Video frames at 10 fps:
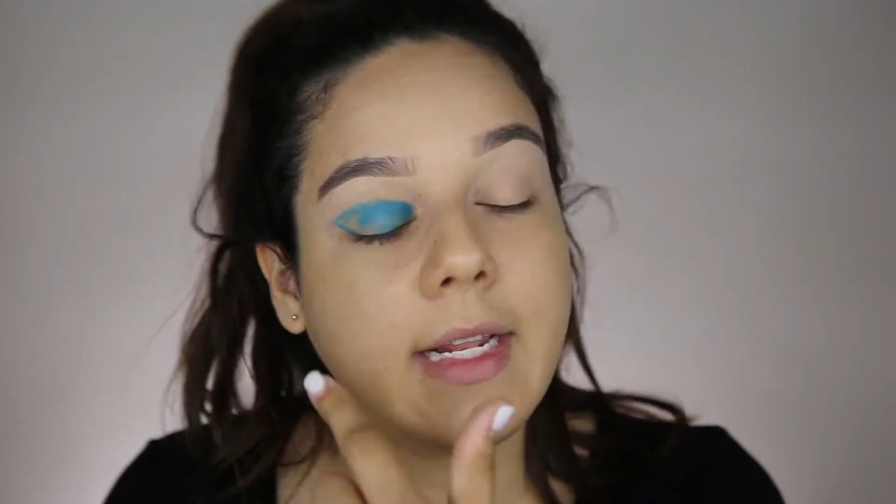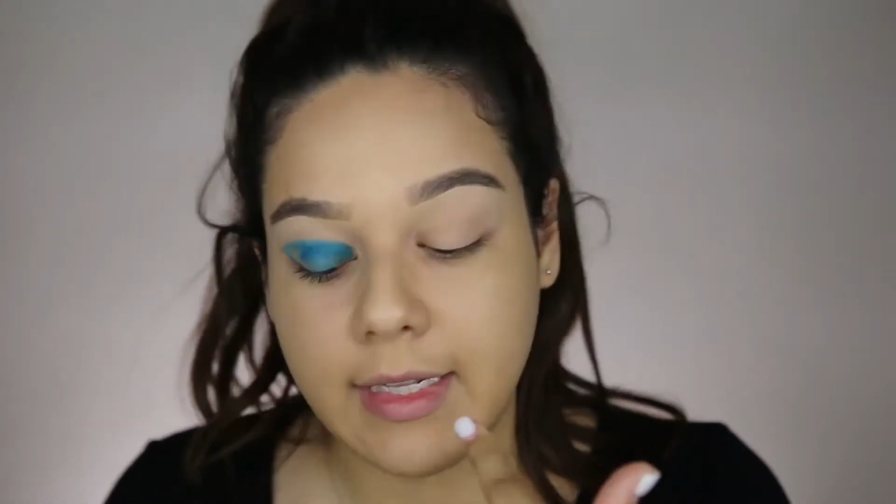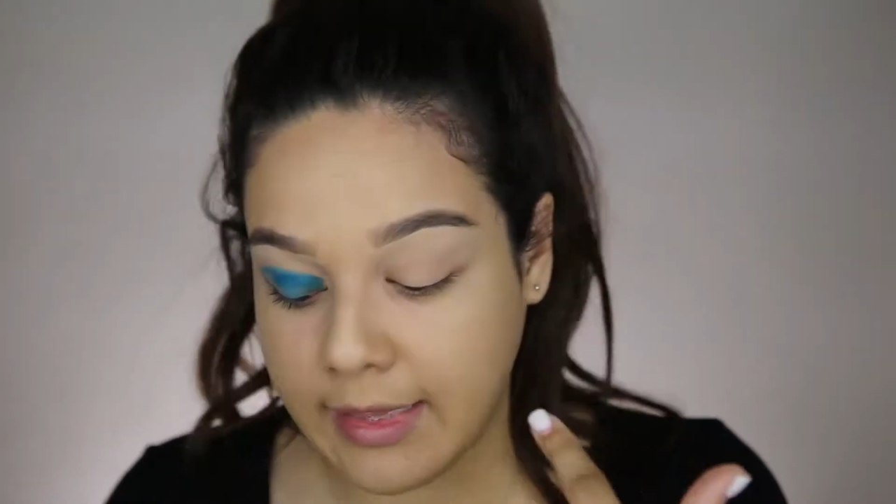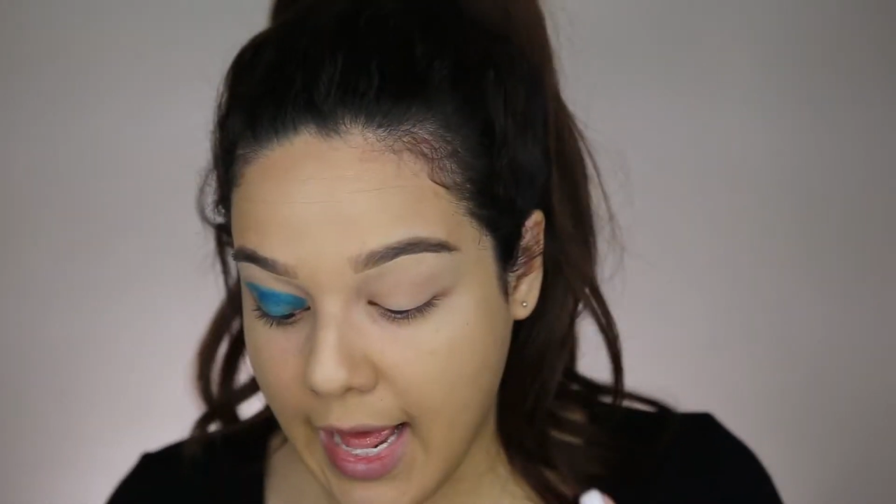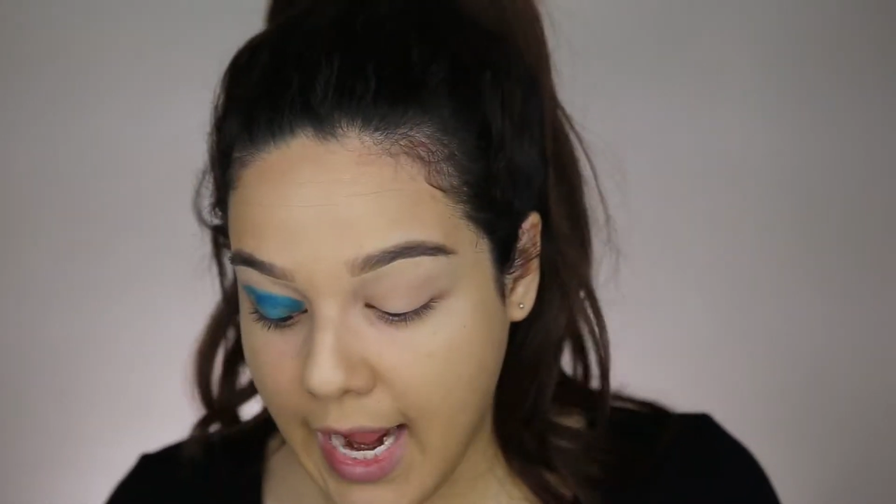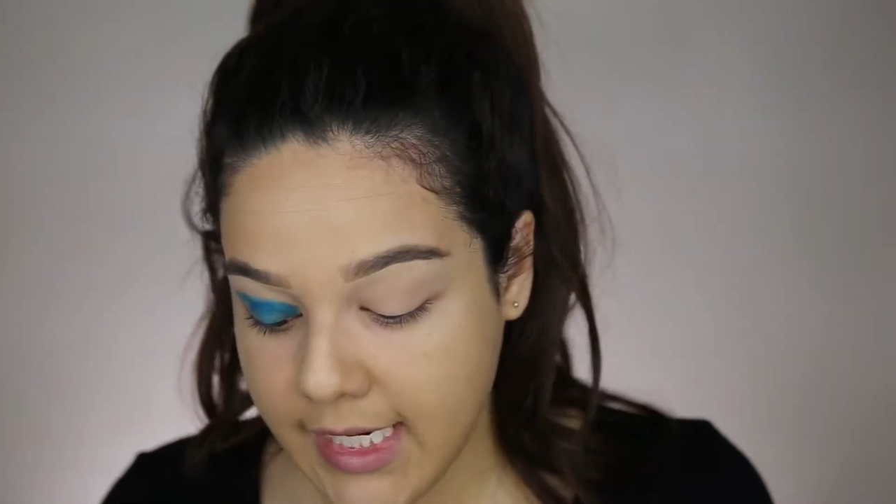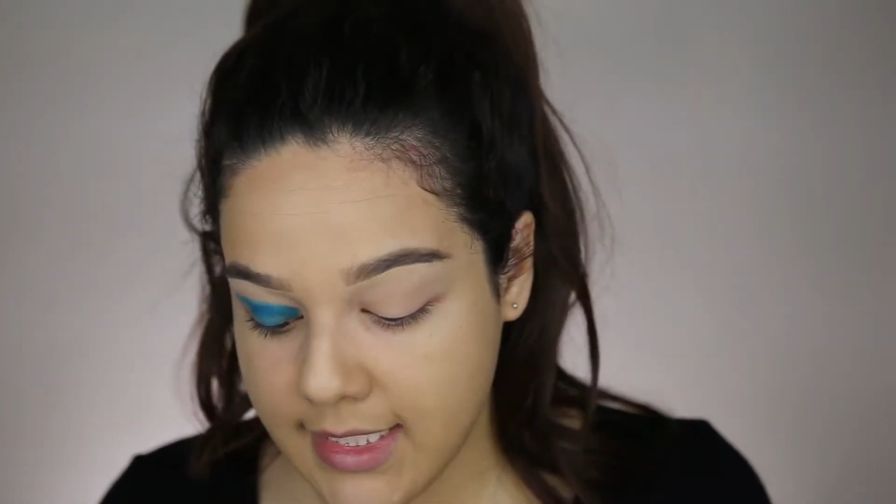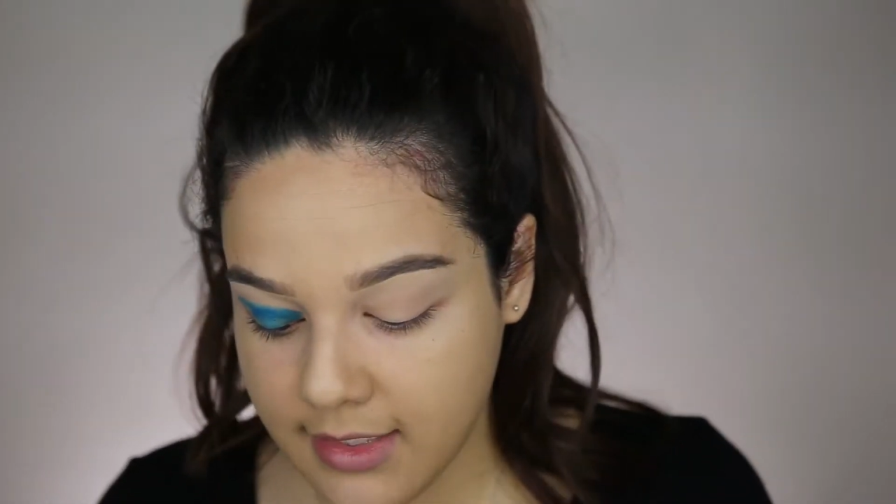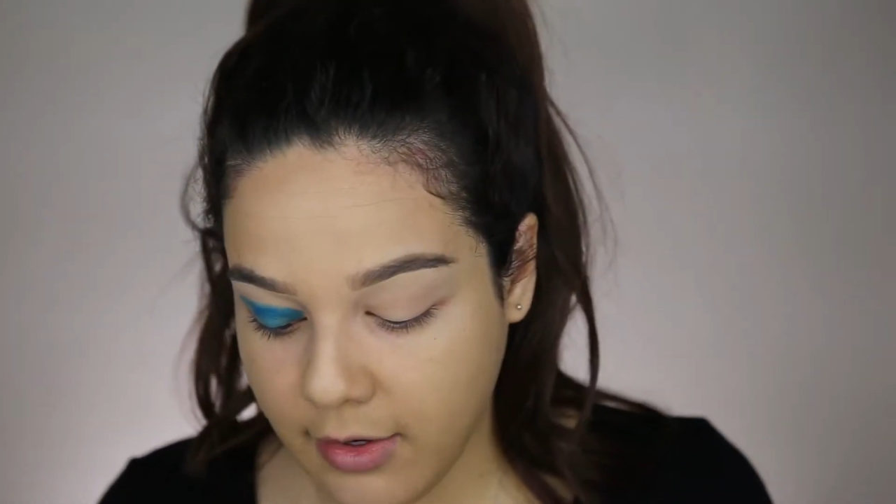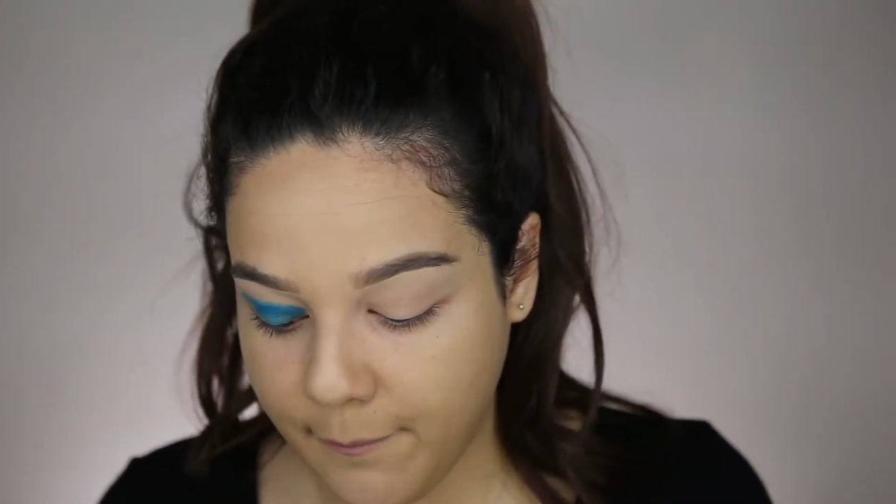
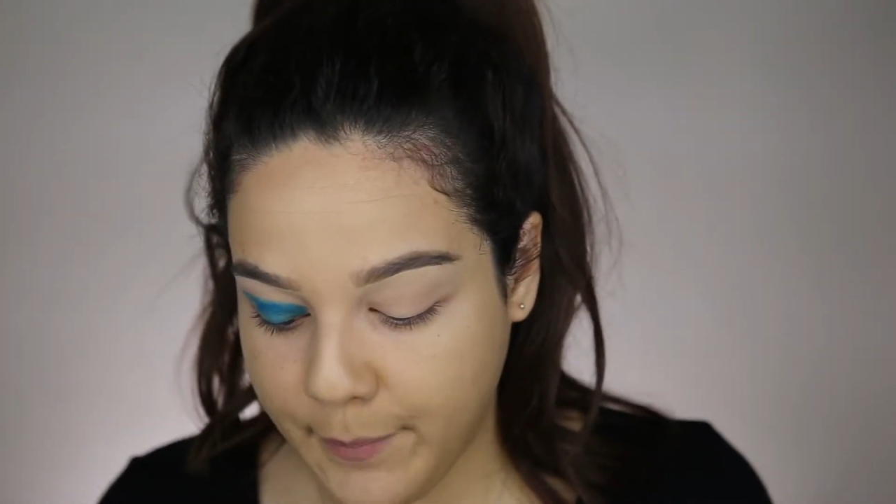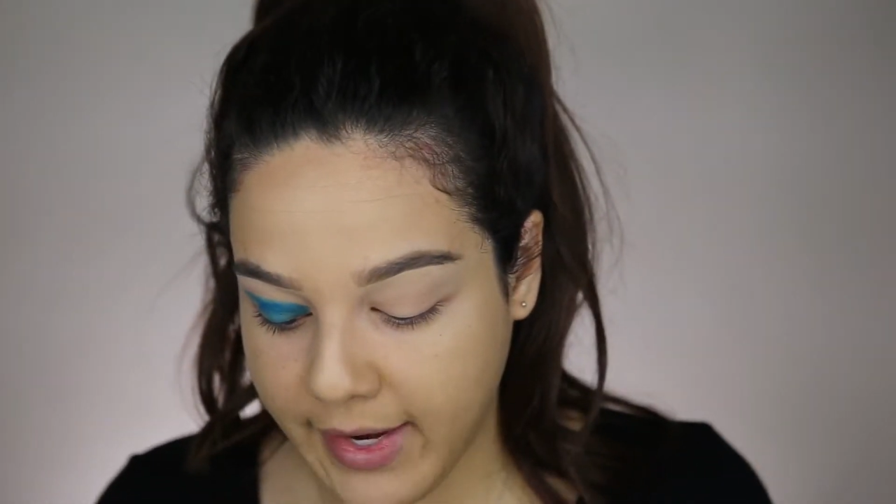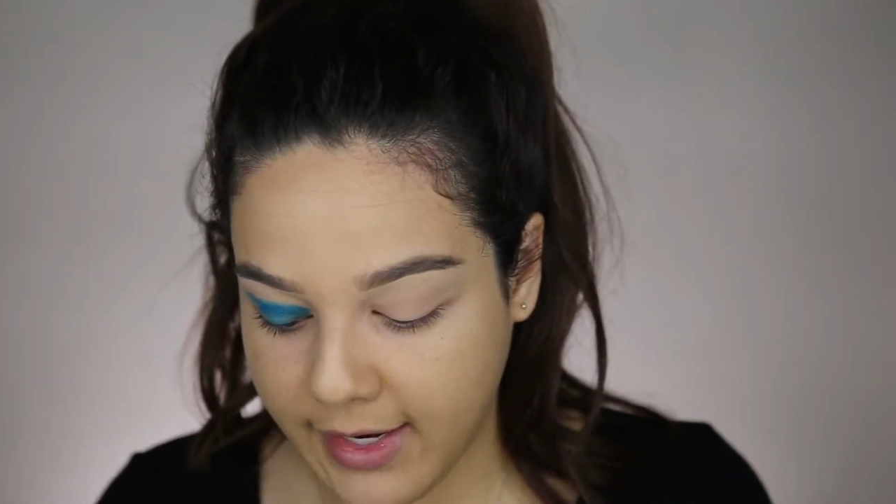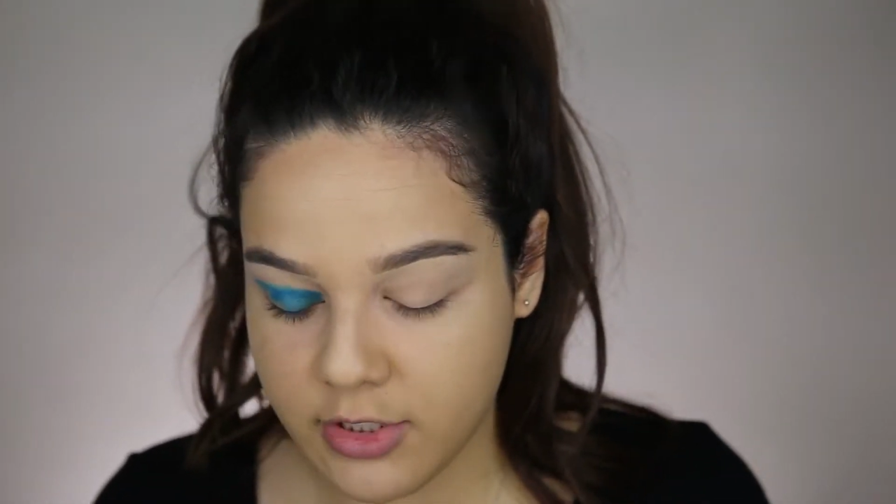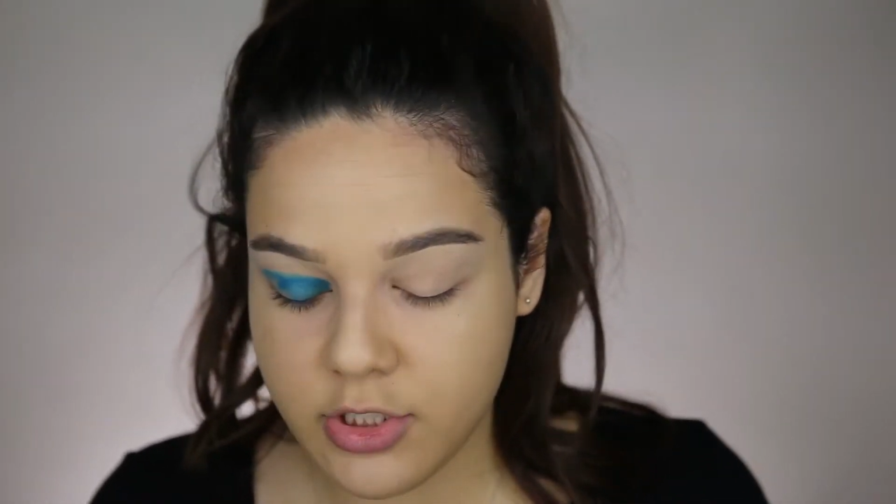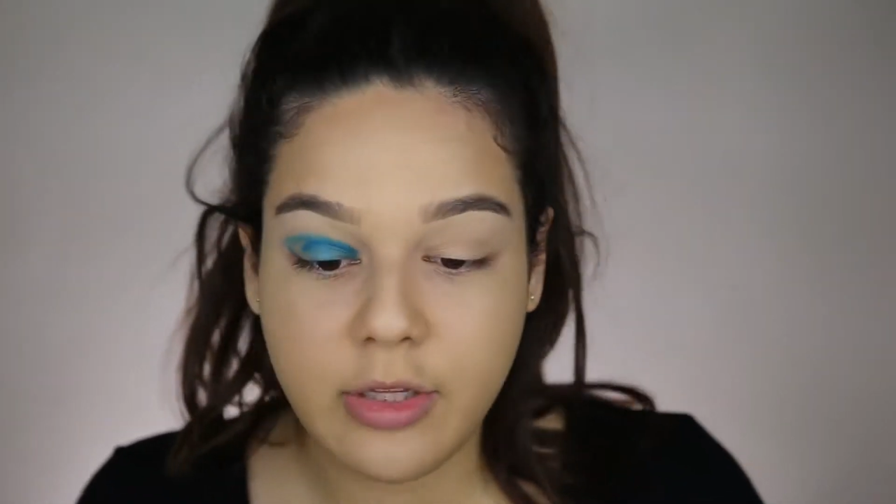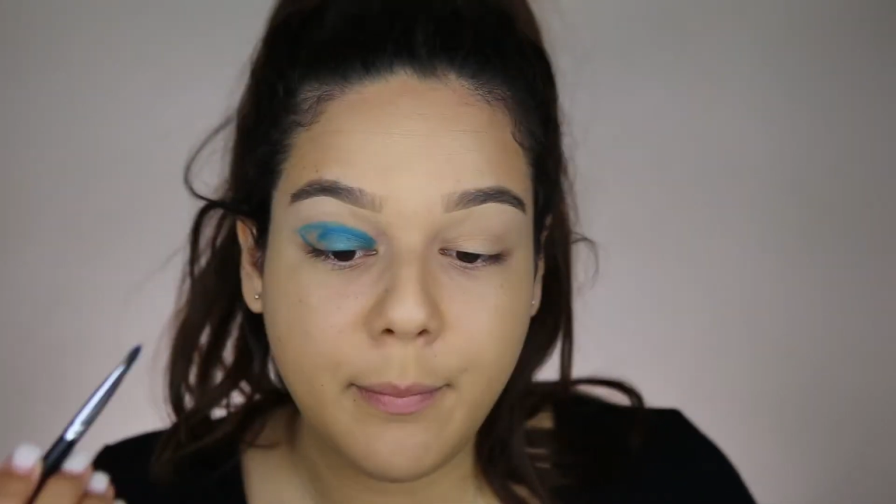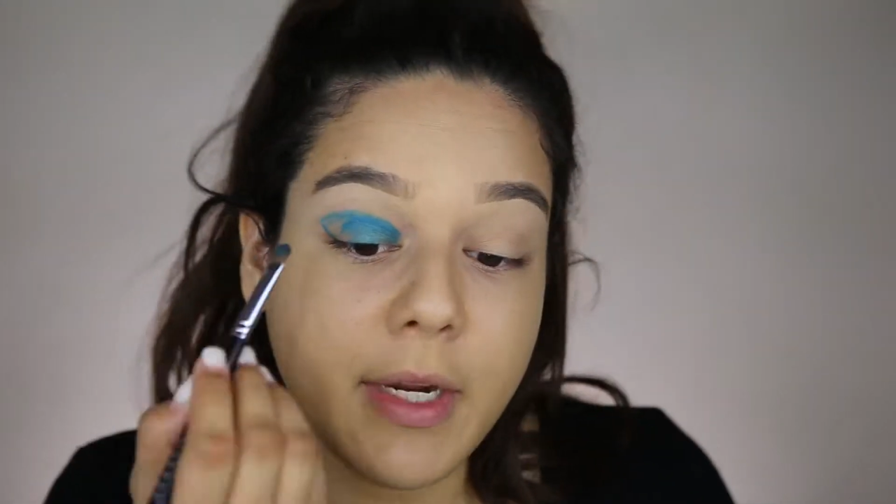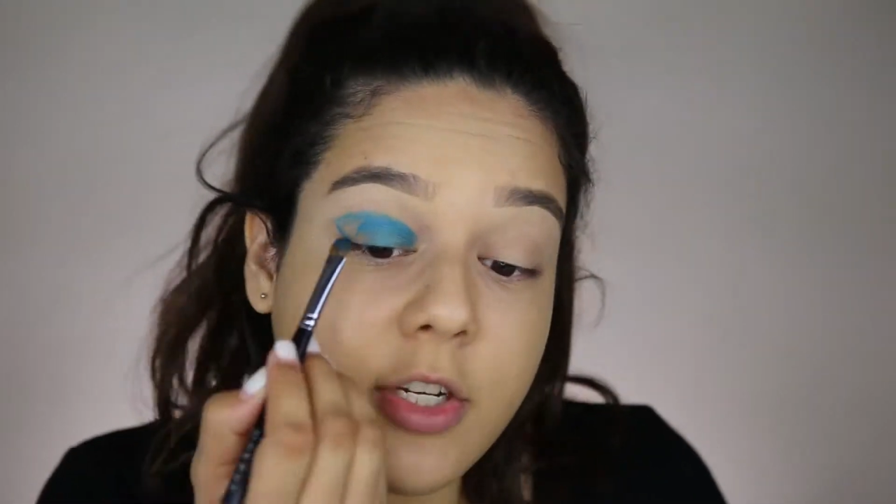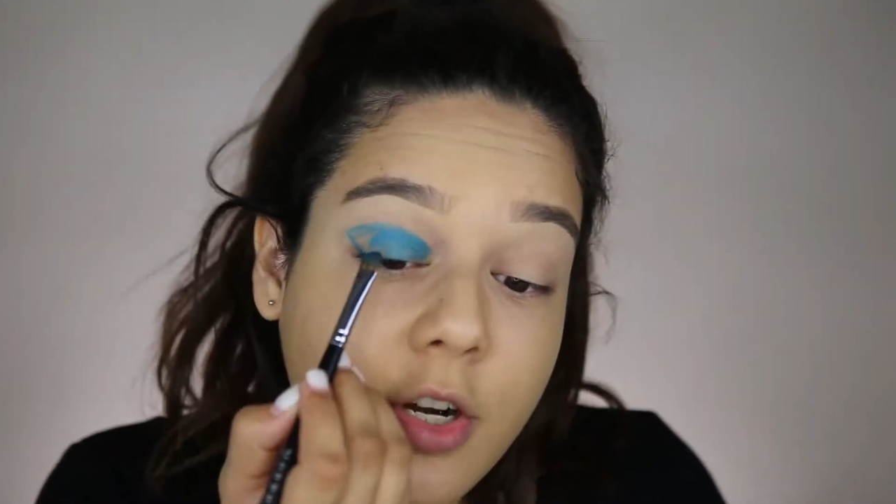light compared to the
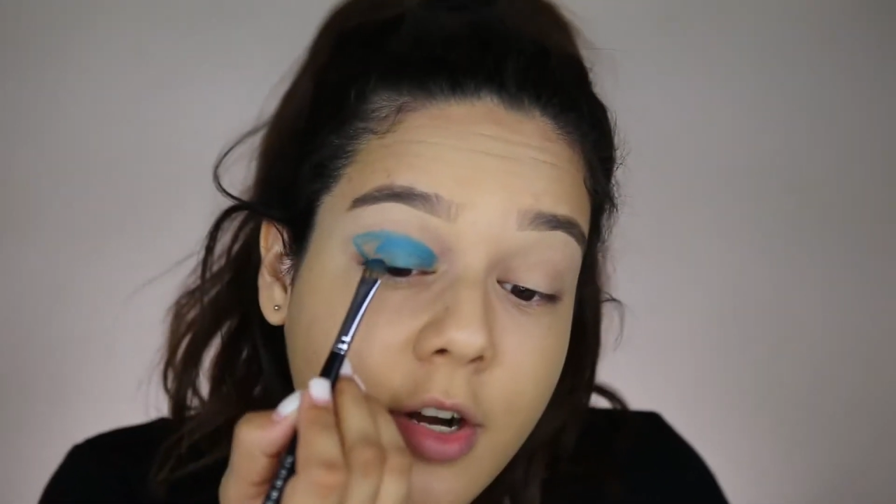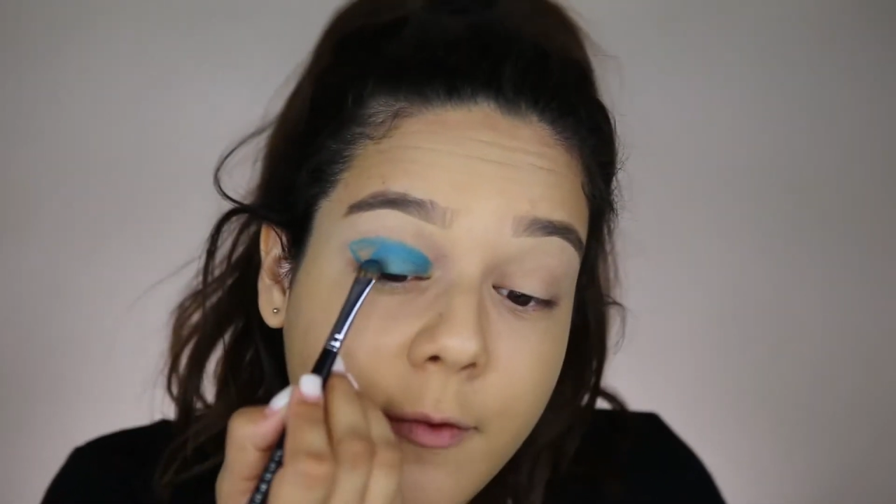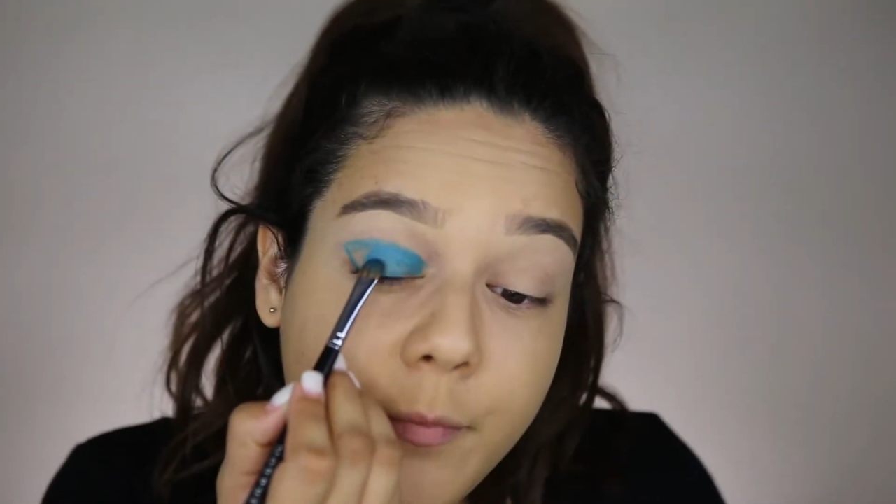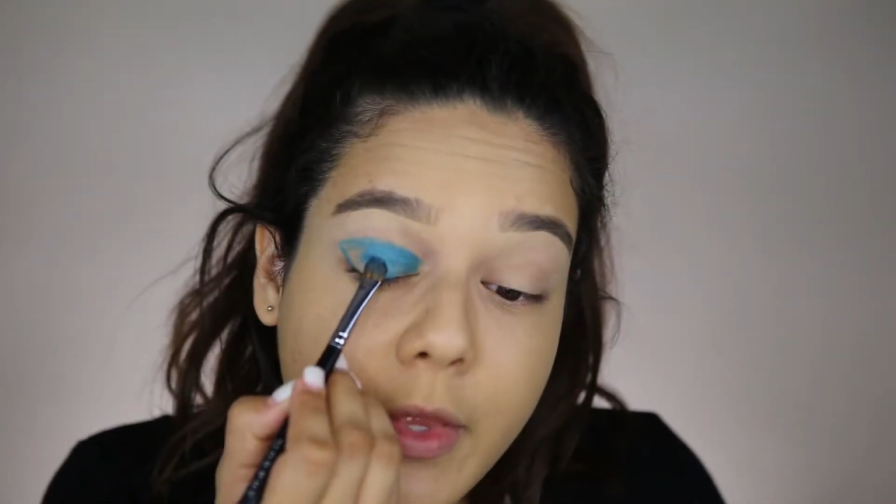picture